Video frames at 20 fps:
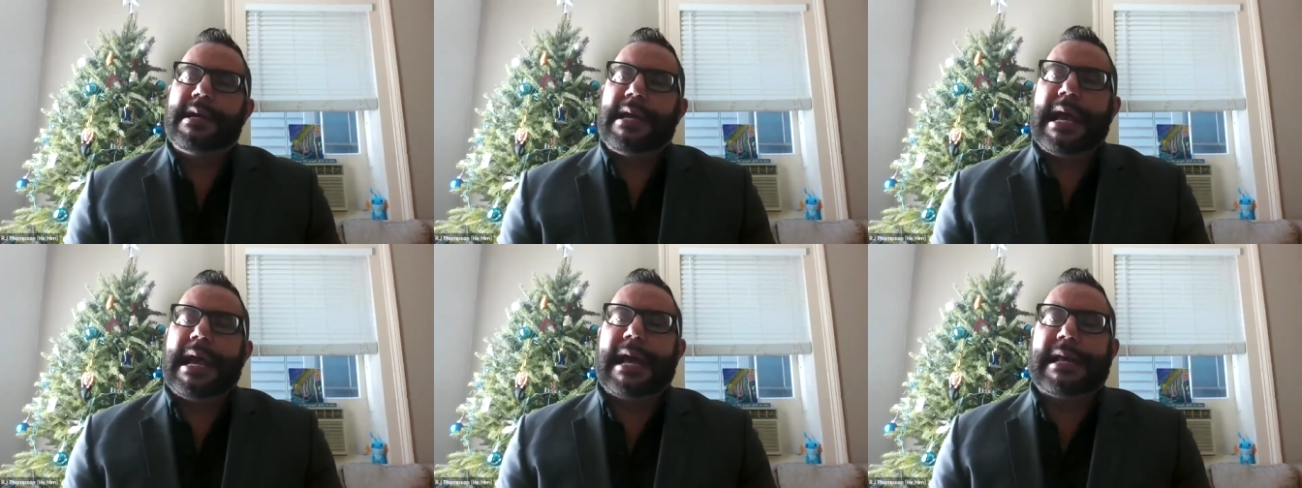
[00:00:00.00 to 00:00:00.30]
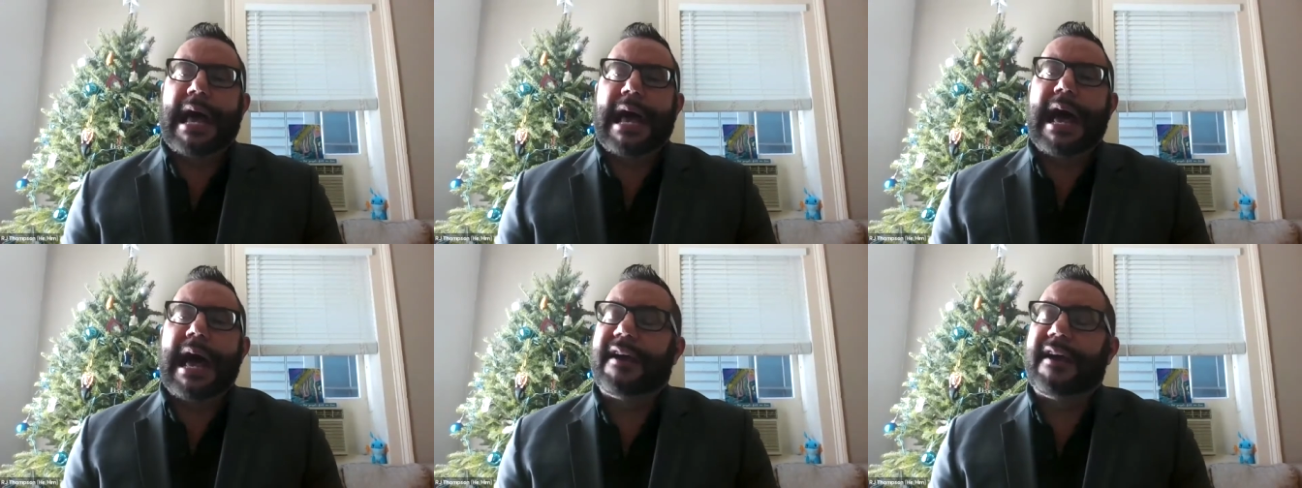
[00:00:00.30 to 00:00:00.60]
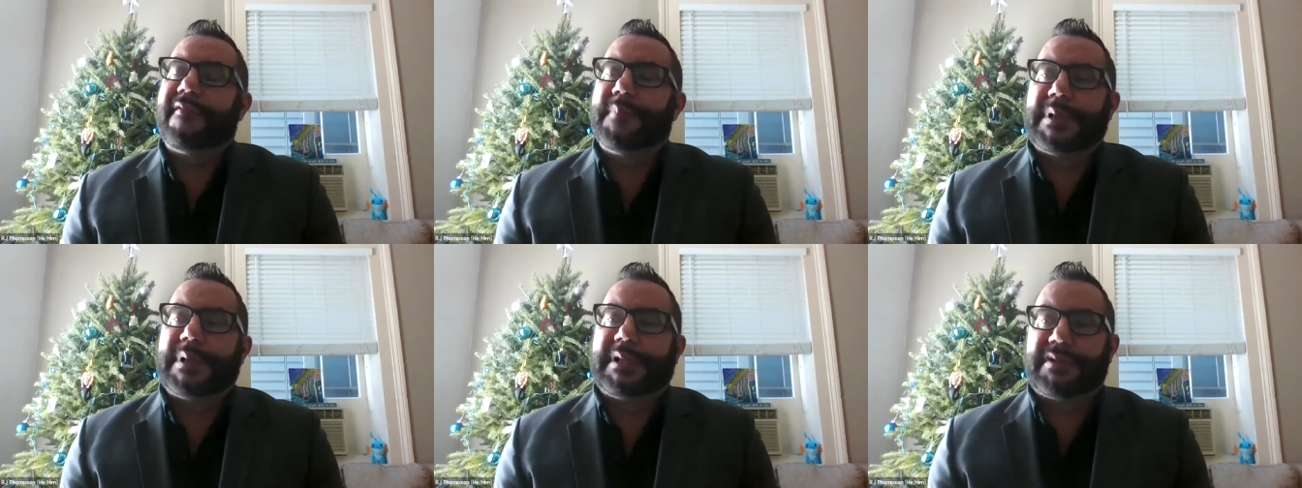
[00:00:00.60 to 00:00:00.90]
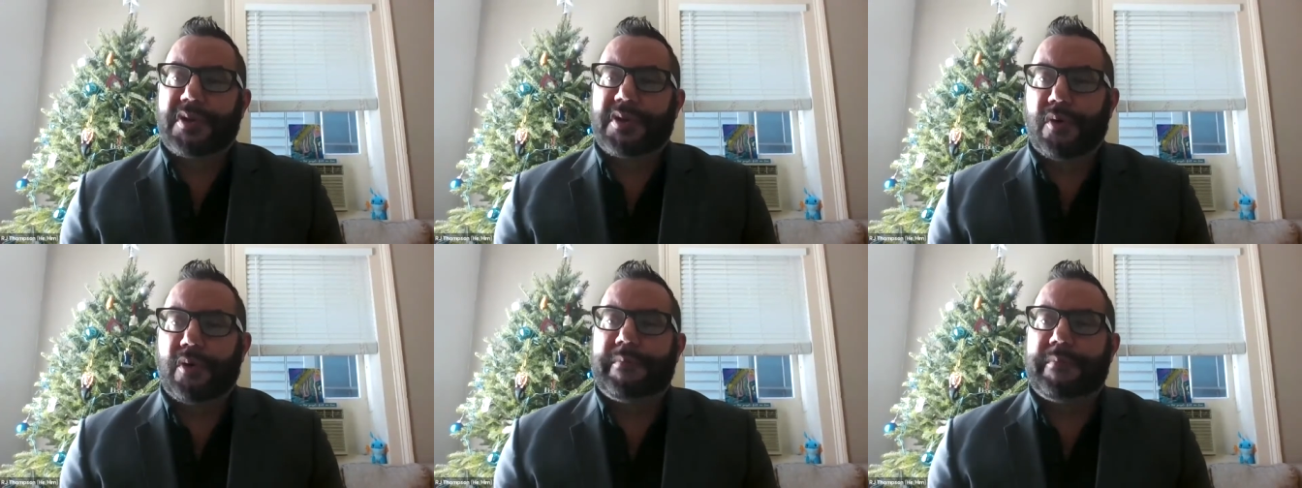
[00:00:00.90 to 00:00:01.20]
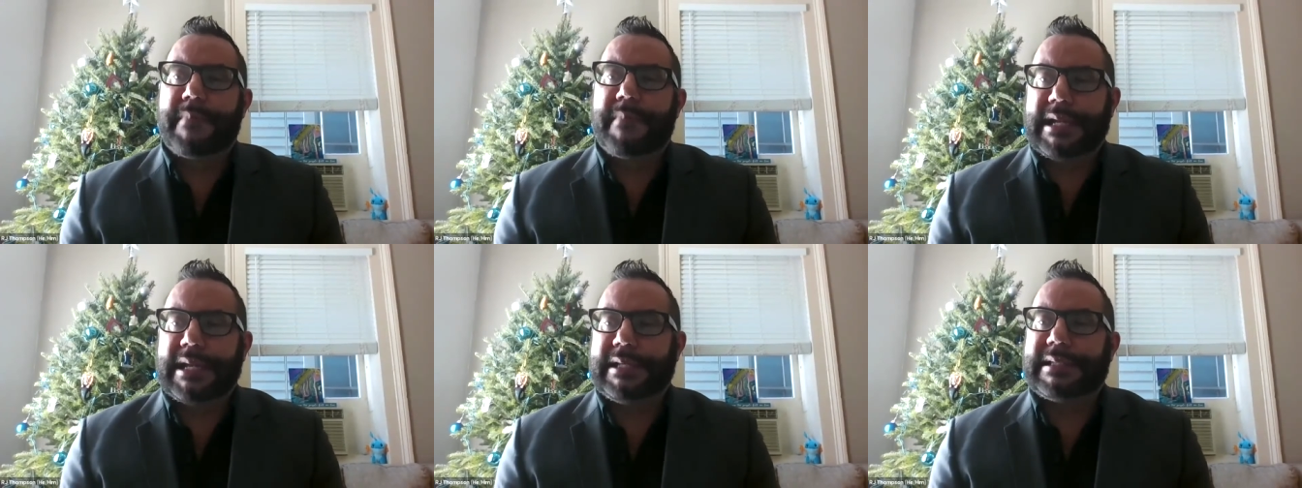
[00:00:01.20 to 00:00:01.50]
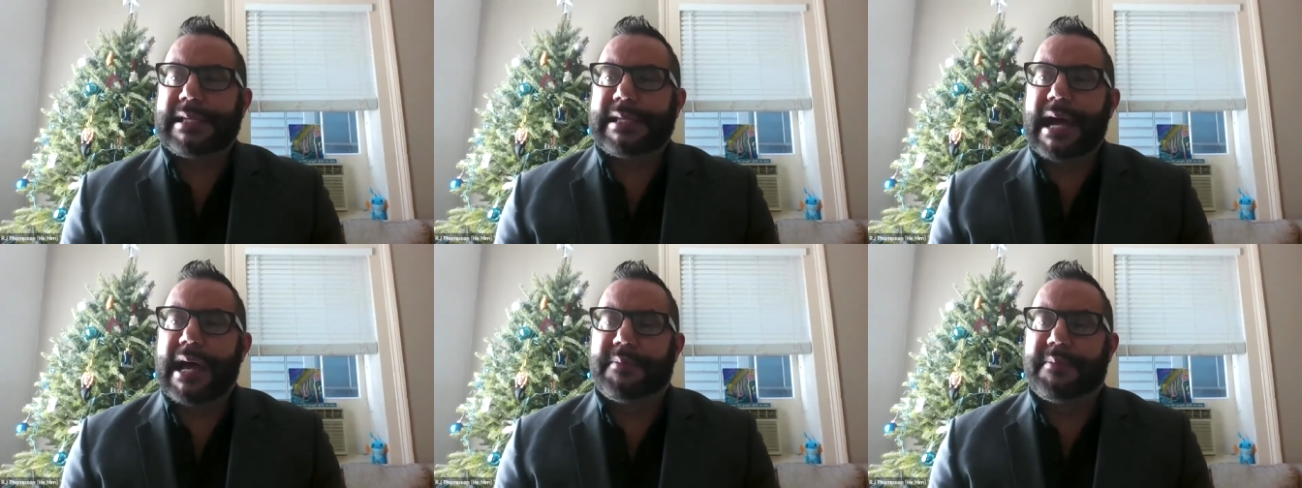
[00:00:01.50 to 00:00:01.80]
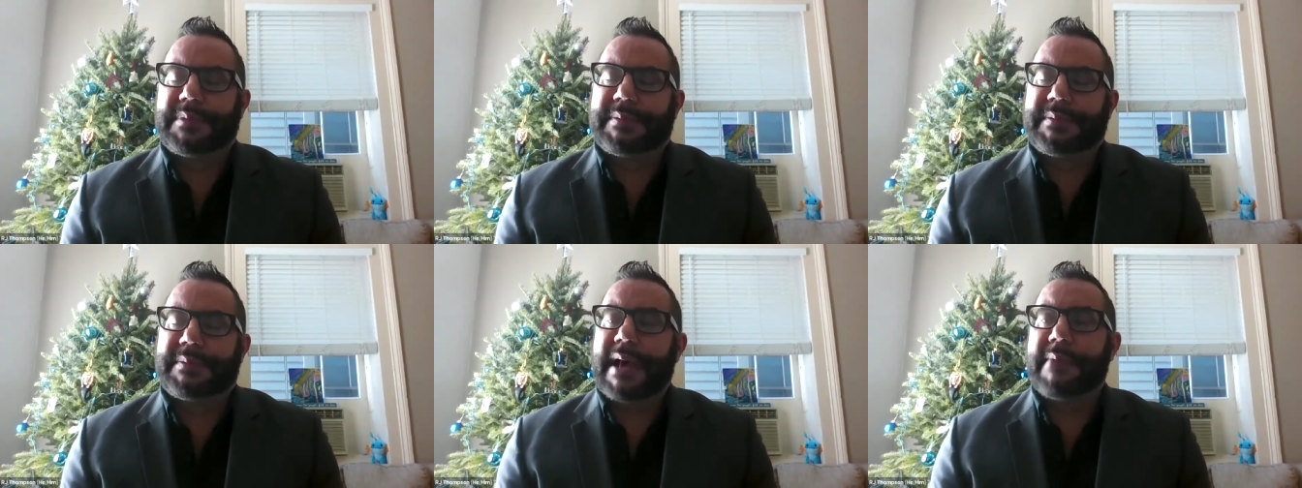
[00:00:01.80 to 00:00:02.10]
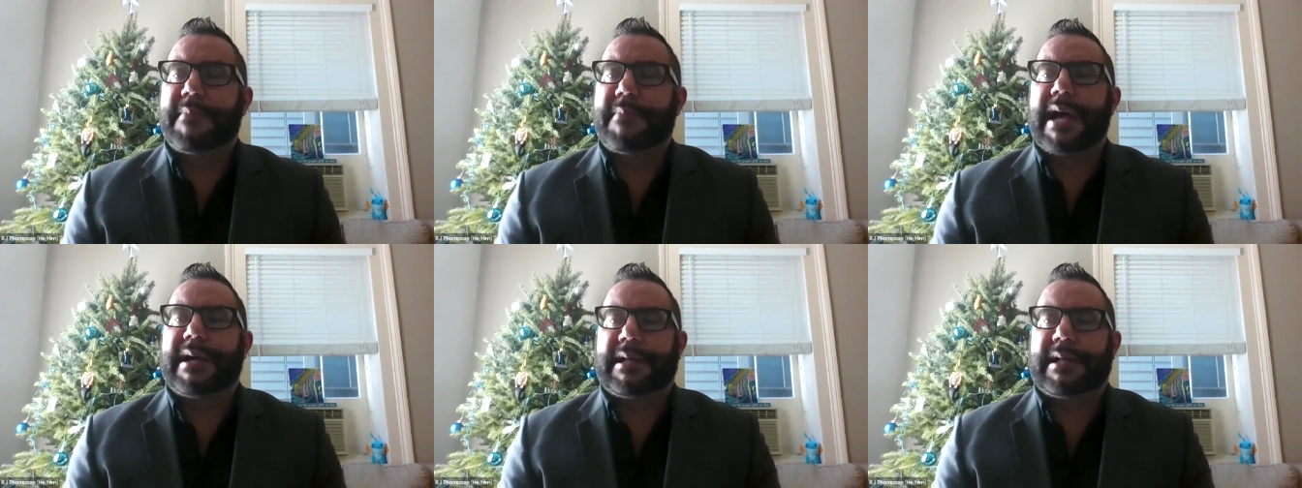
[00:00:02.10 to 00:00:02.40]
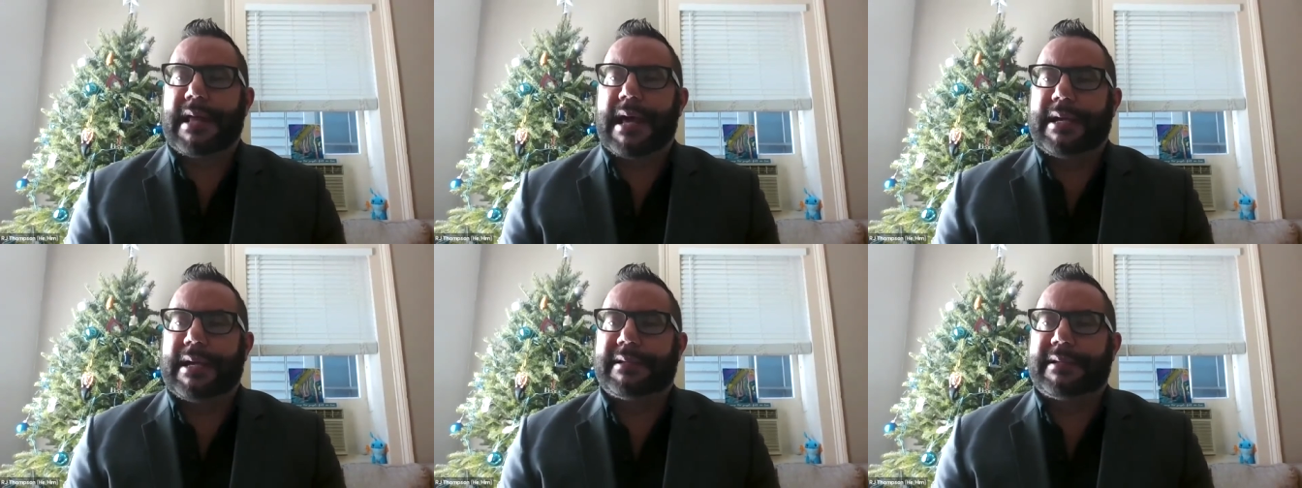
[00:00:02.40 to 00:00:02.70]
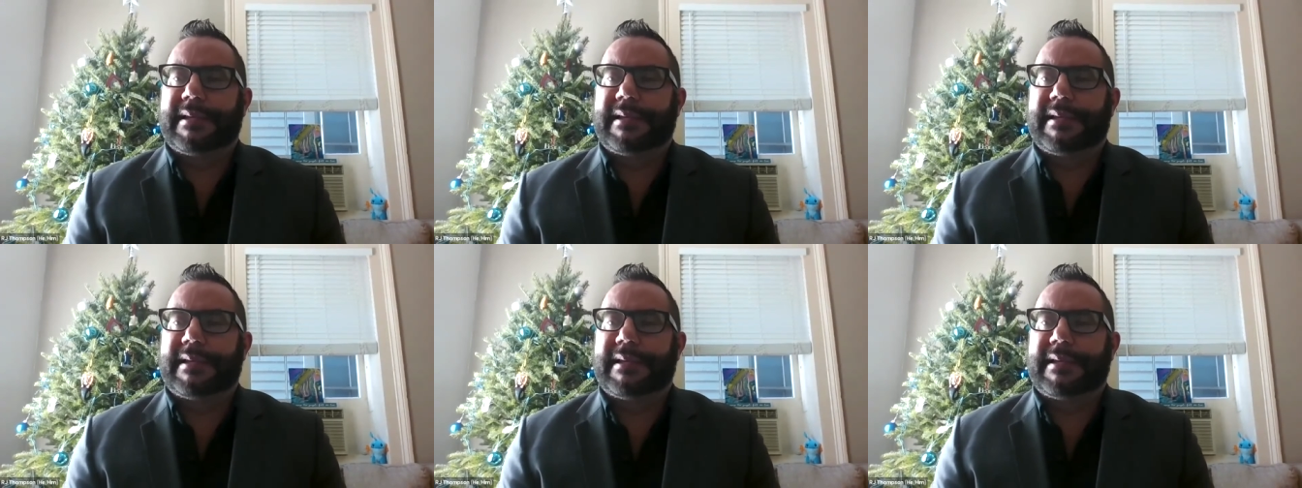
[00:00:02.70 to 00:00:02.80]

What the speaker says: And I have been told many times by my clients